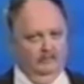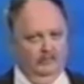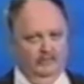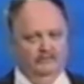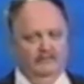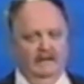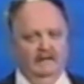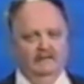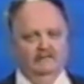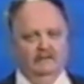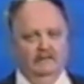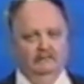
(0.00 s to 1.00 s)
sports
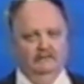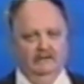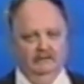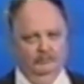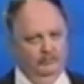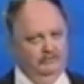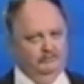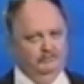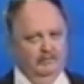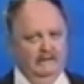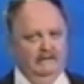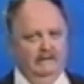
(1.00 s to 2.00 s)
fans, I'm Doug
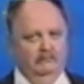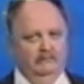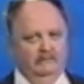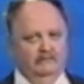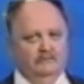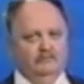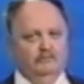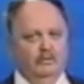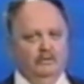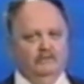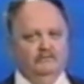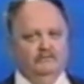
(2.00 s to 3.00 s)
Prishpreed with your
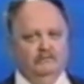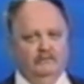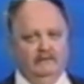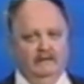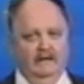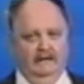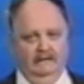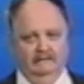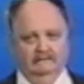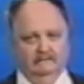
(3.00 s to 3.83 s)
sports for tonight.